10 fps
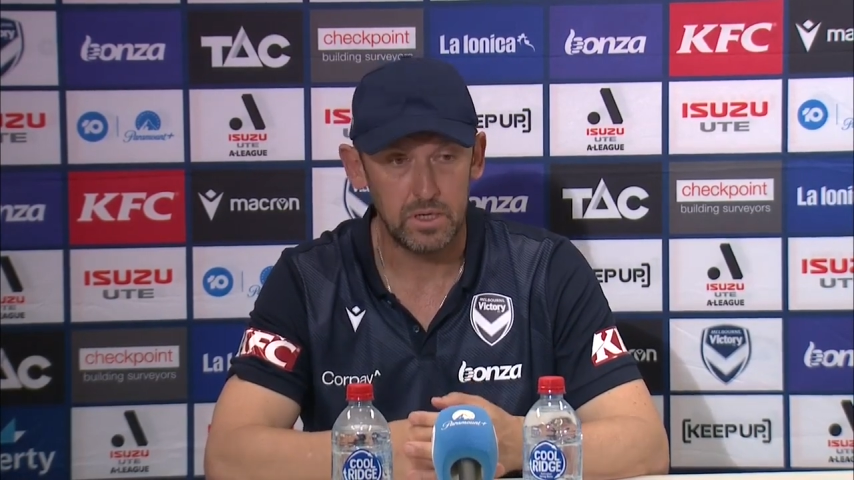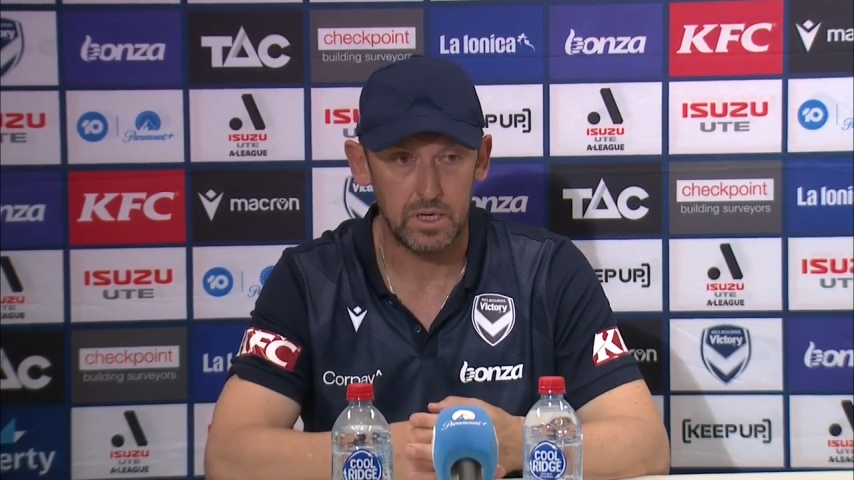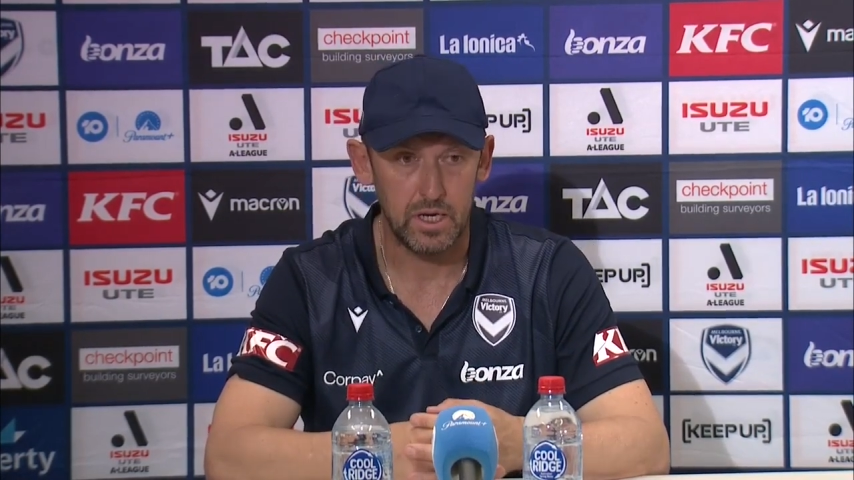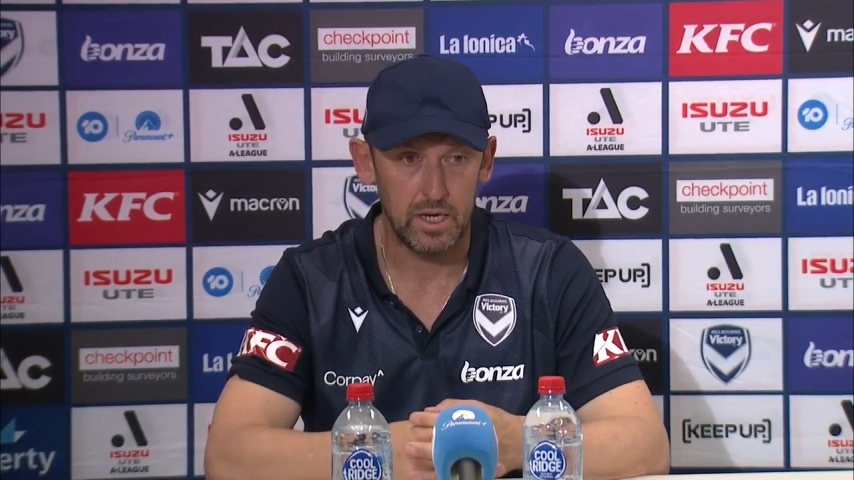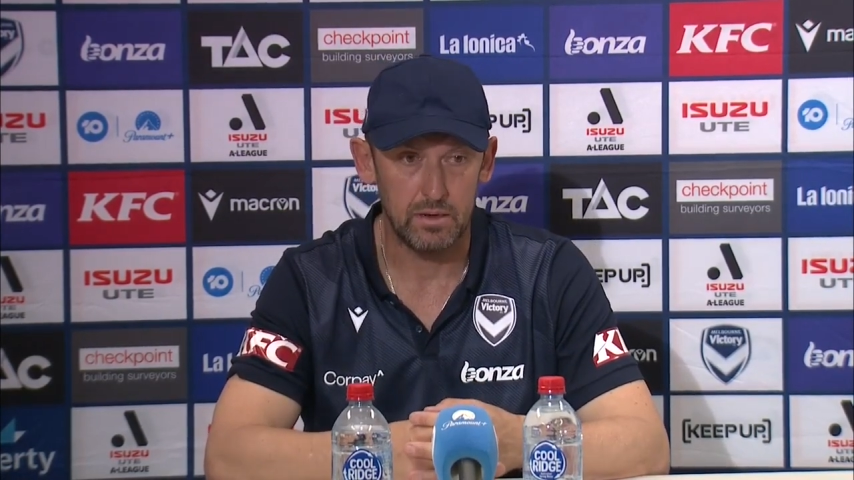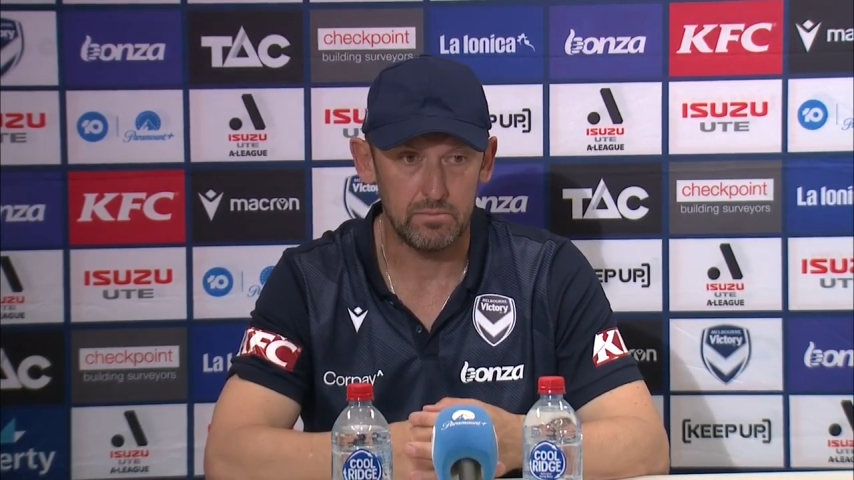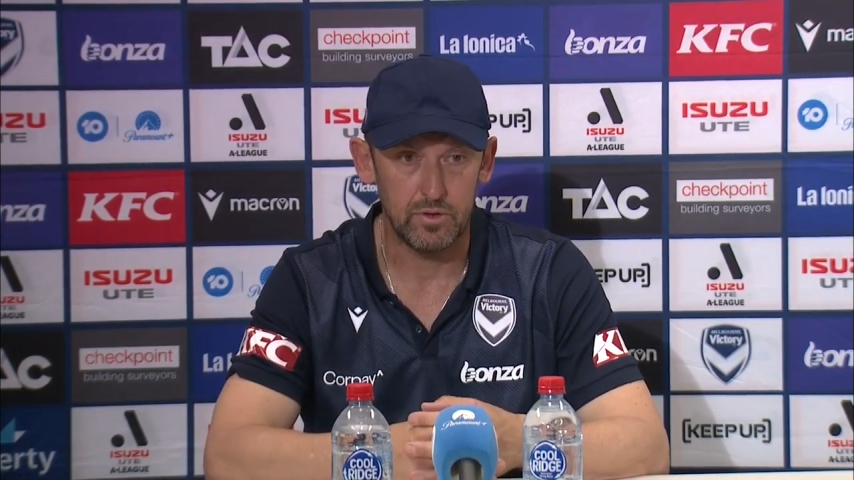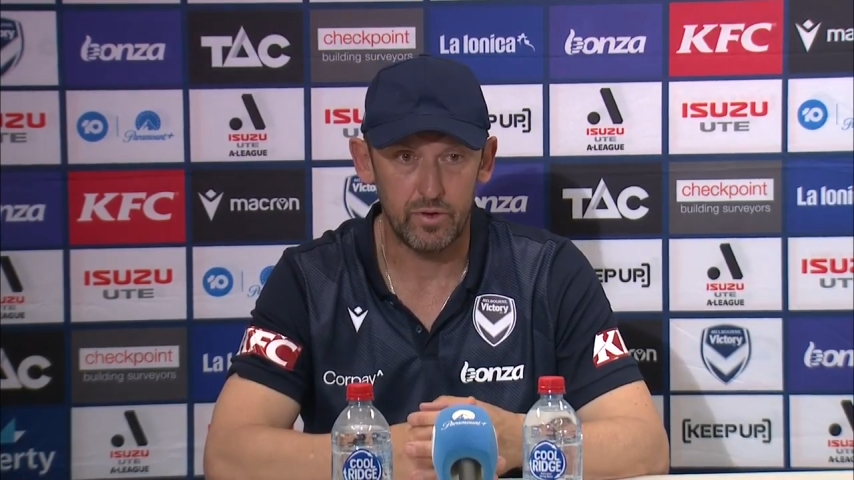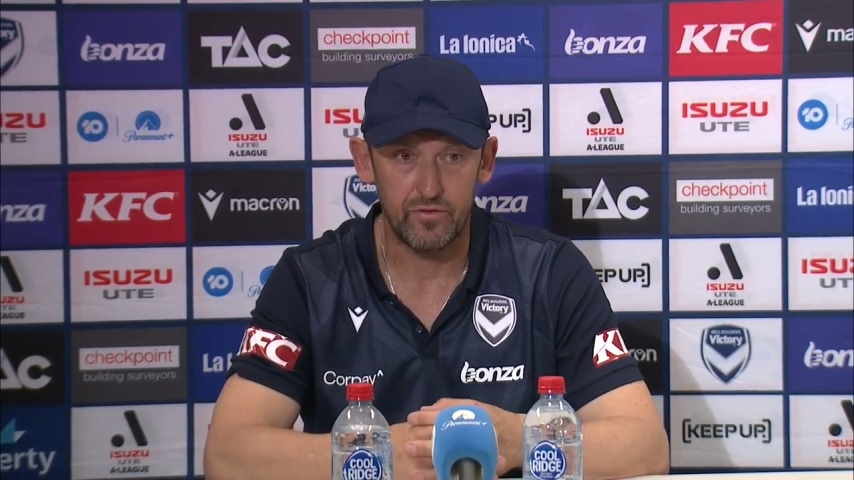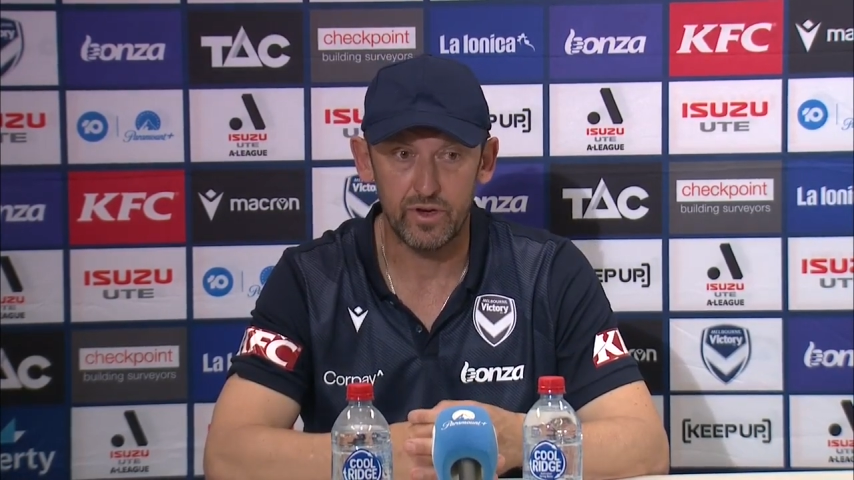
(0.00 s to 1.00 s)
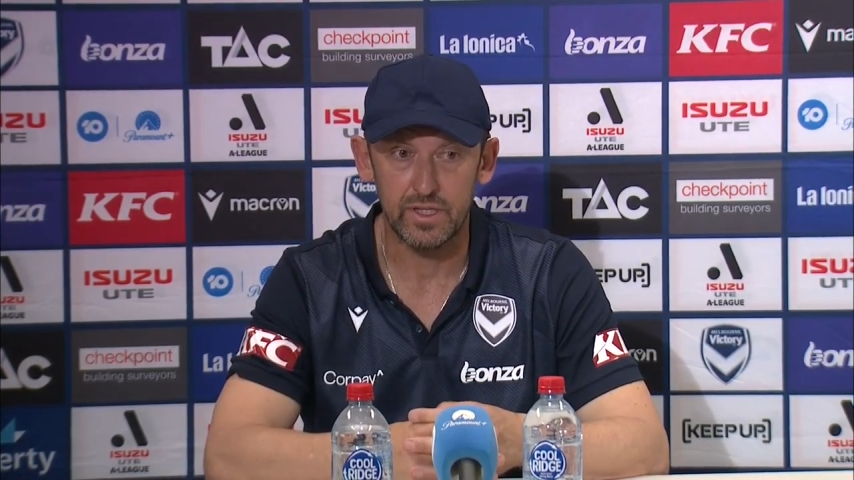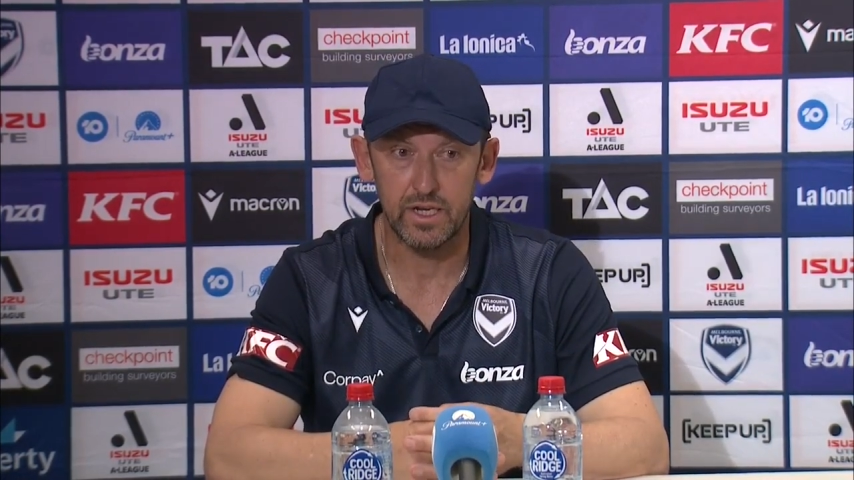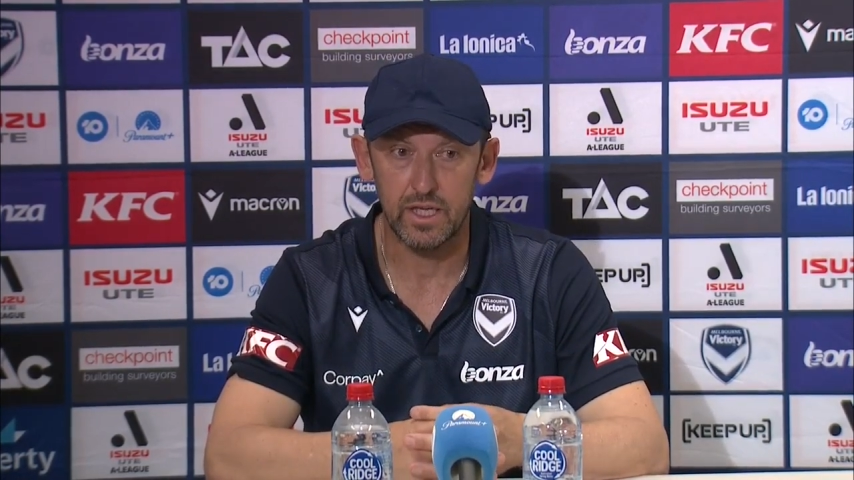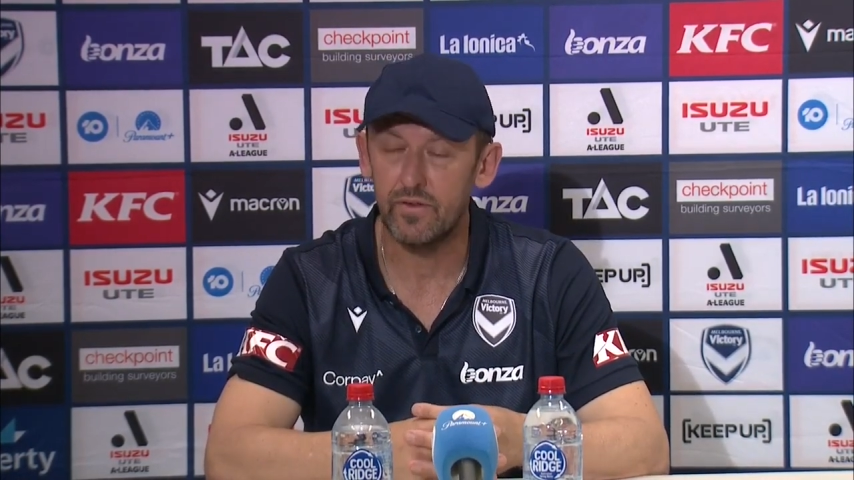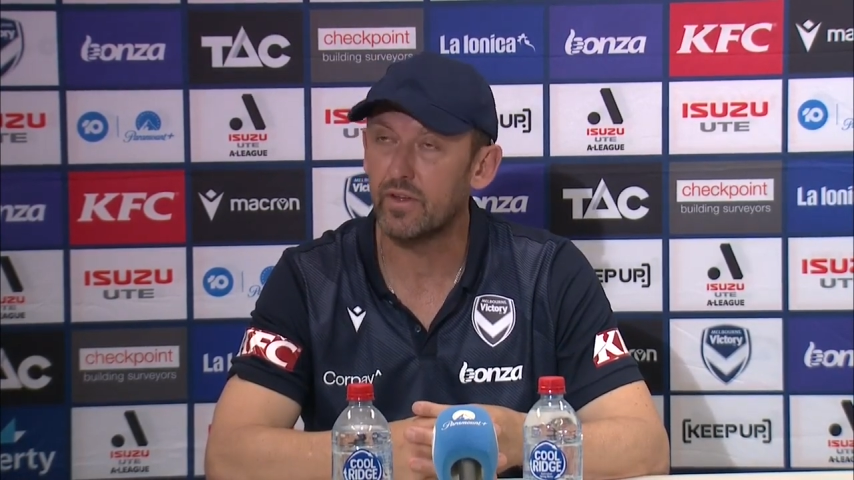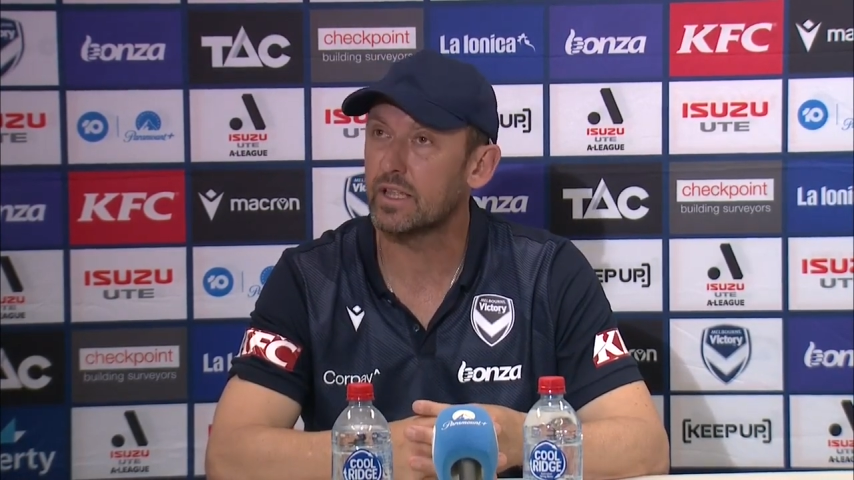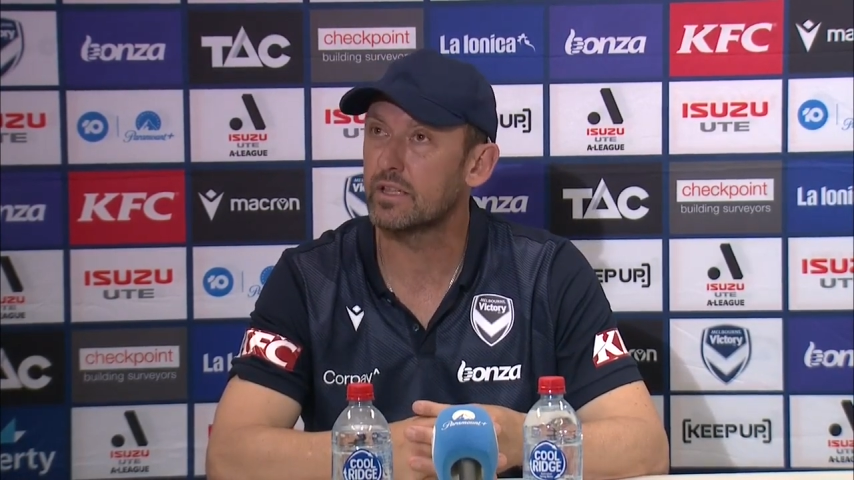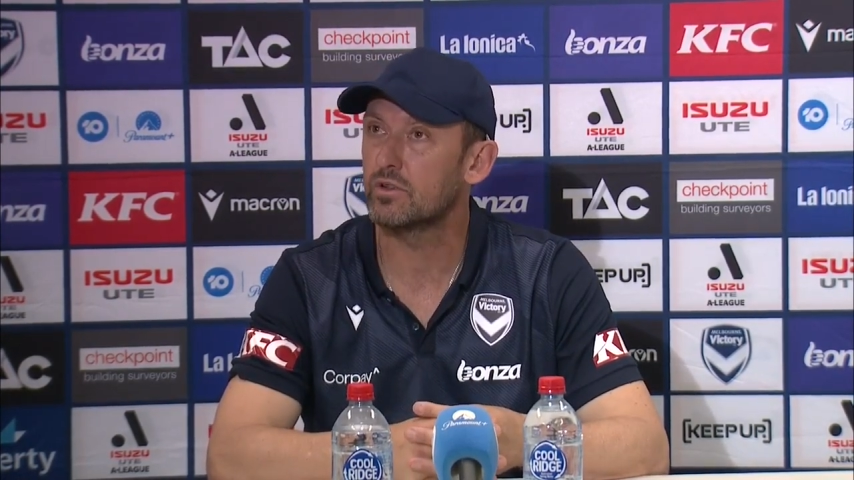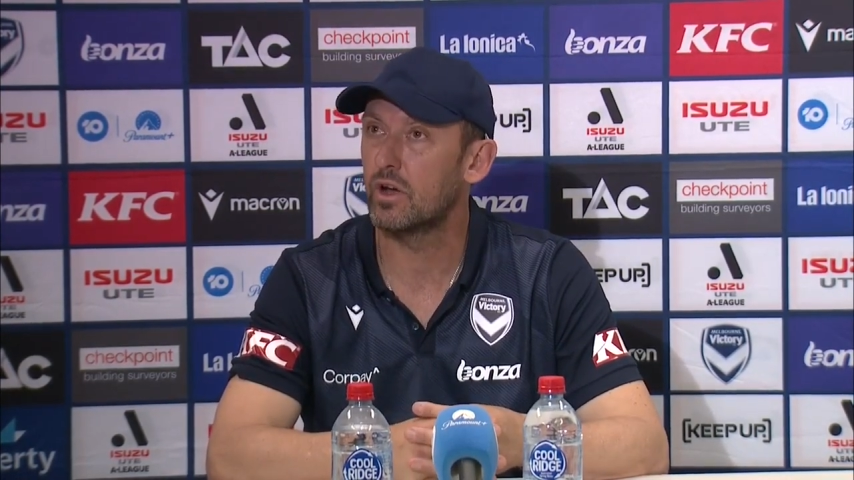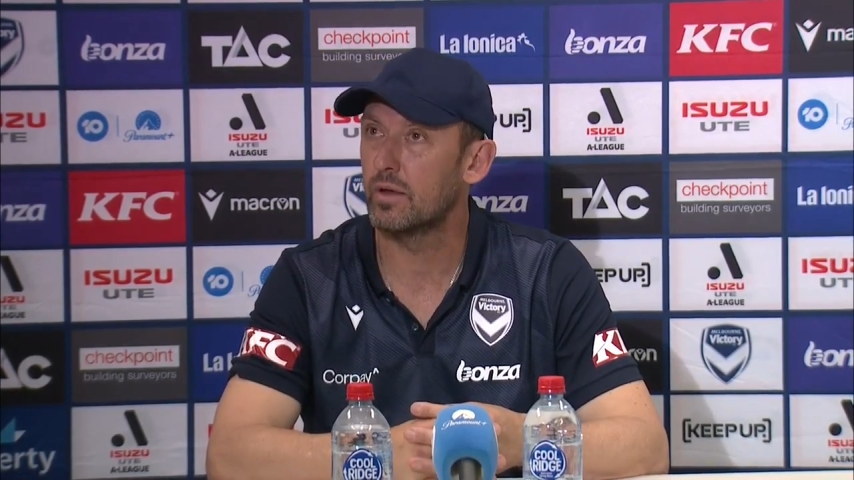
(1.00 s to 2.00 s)
um, the referee didn't give it at the
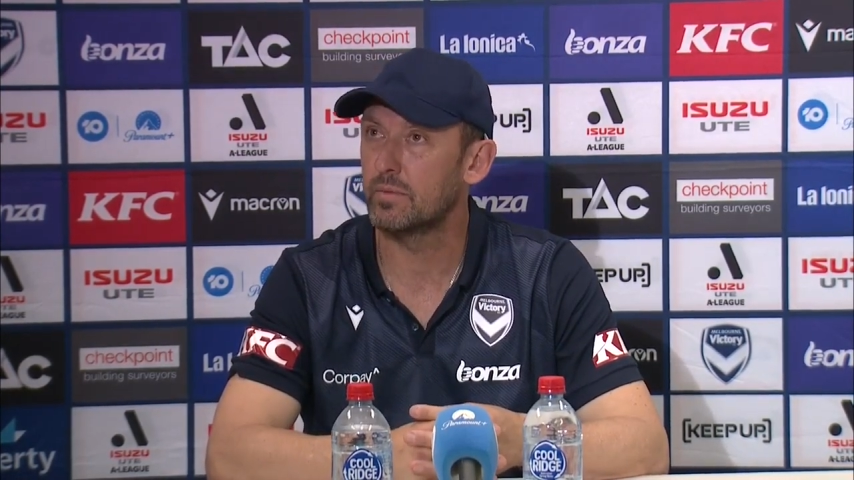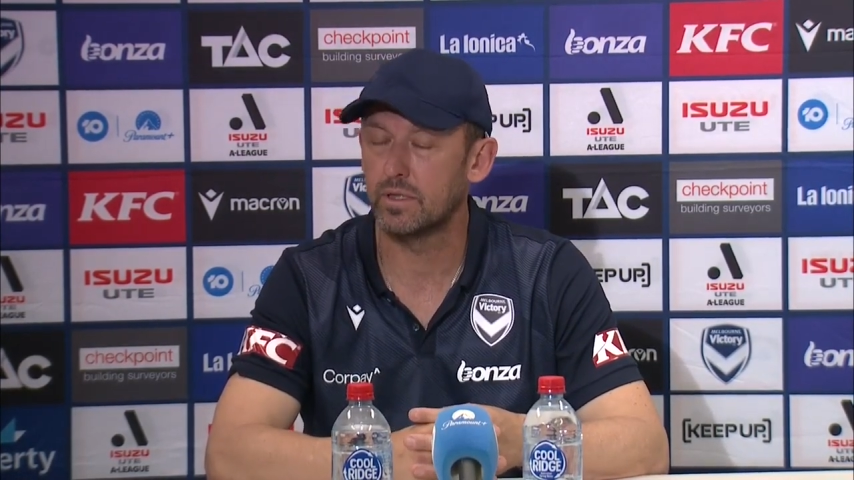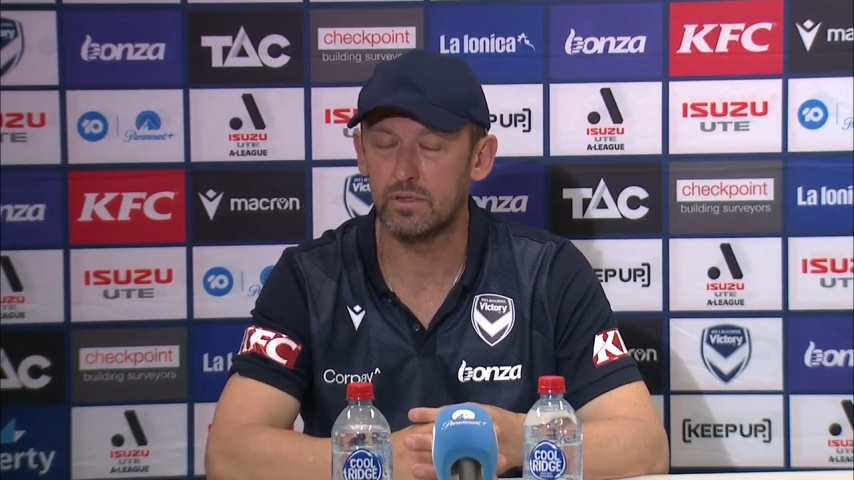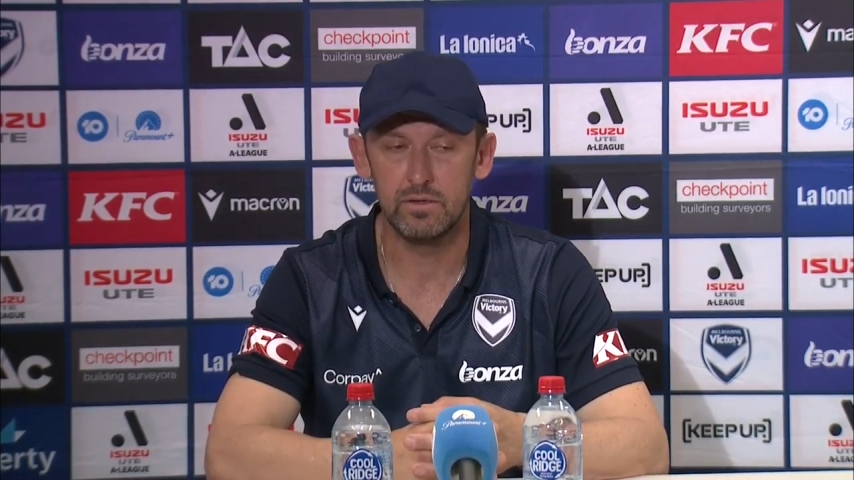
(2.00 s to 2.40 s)
time, and